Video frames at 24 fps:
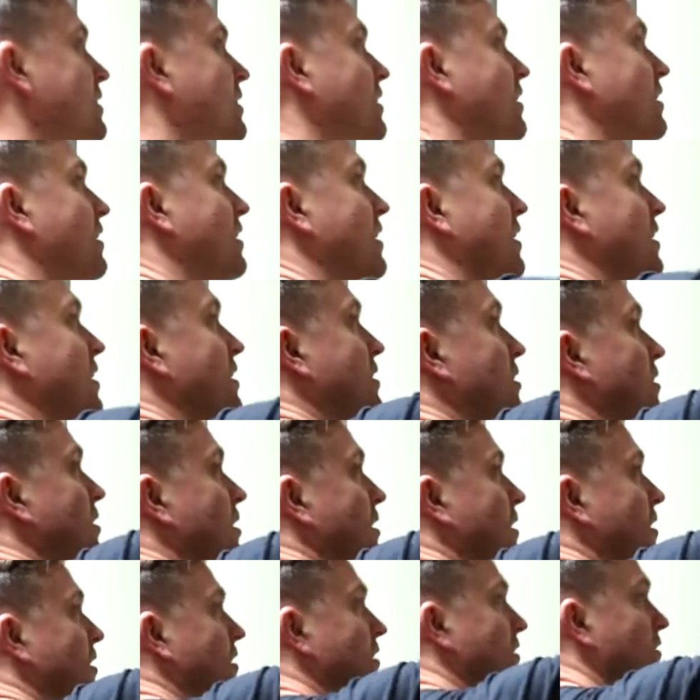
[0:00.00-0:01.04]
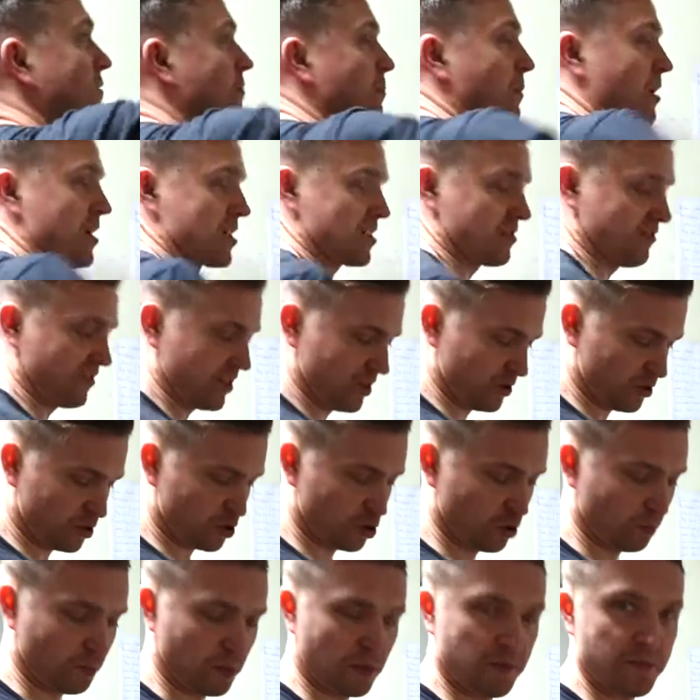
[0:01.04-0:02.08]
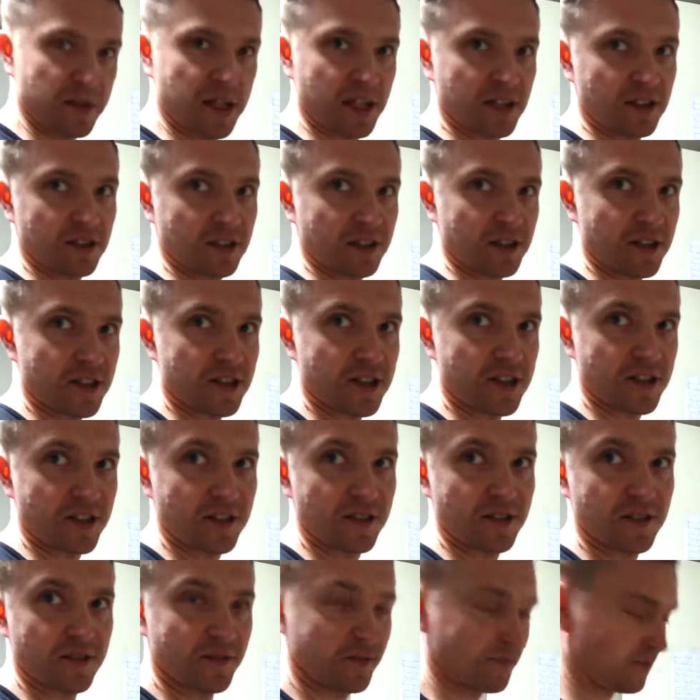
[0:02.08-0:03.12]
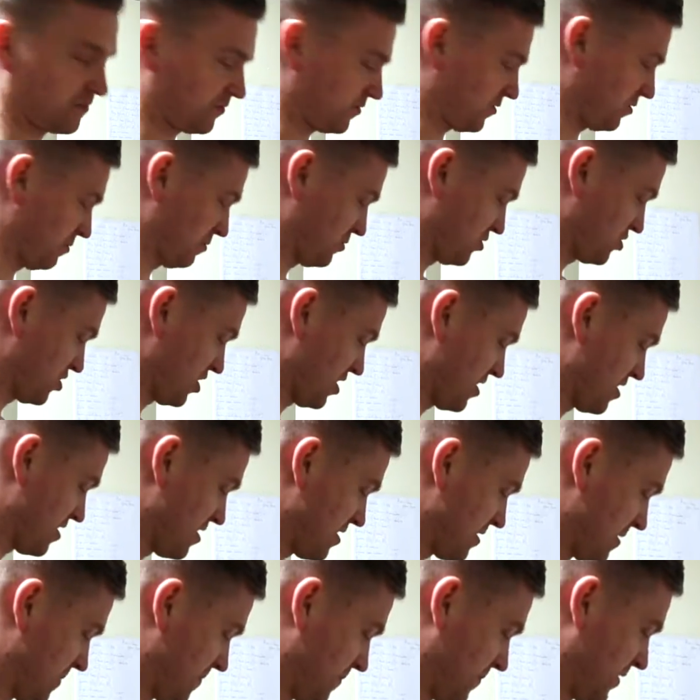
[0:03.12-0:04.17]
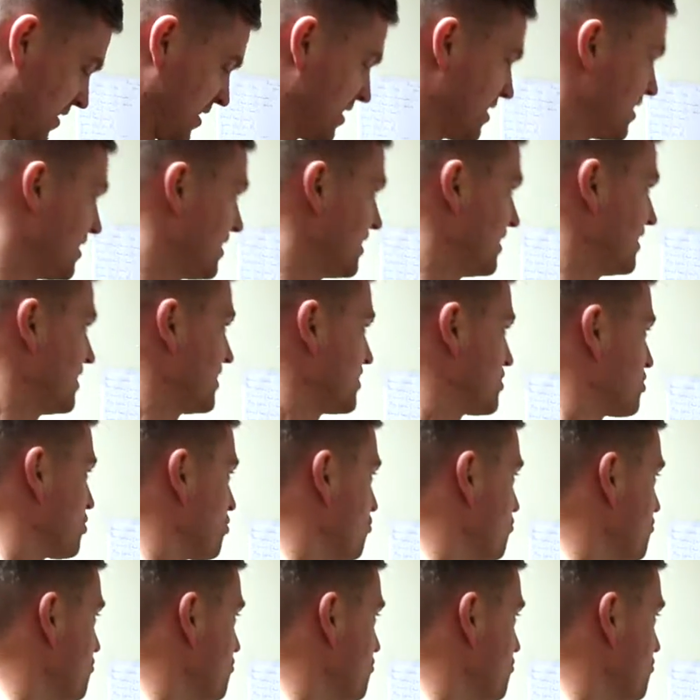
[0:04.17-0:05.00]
Then Marsvin super minerals from John. So